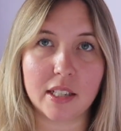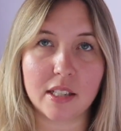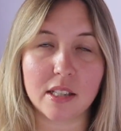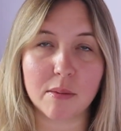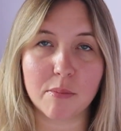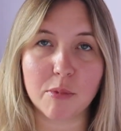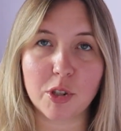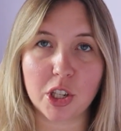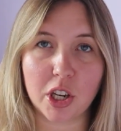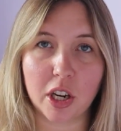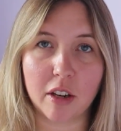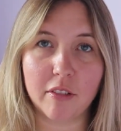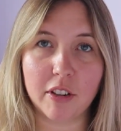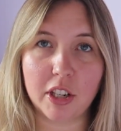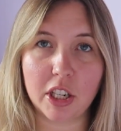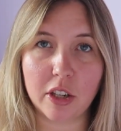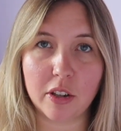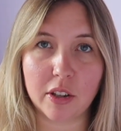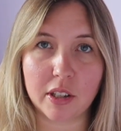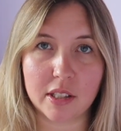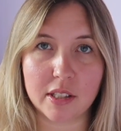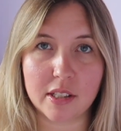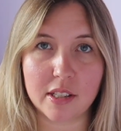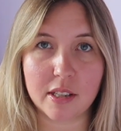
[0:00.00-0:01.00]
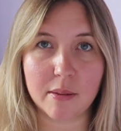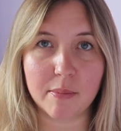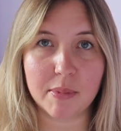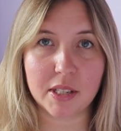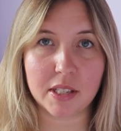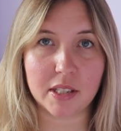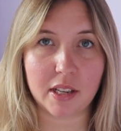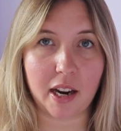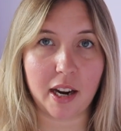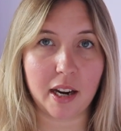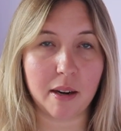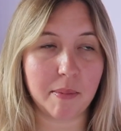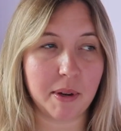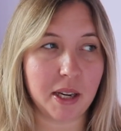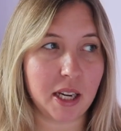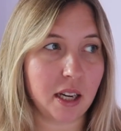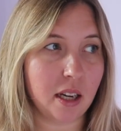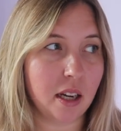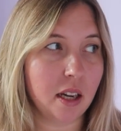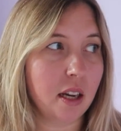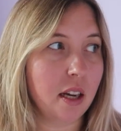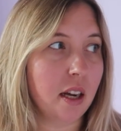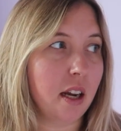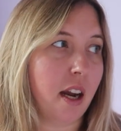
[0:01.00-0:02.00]
some shelving you can see beside
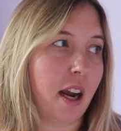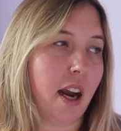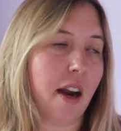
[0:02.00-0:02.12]
me.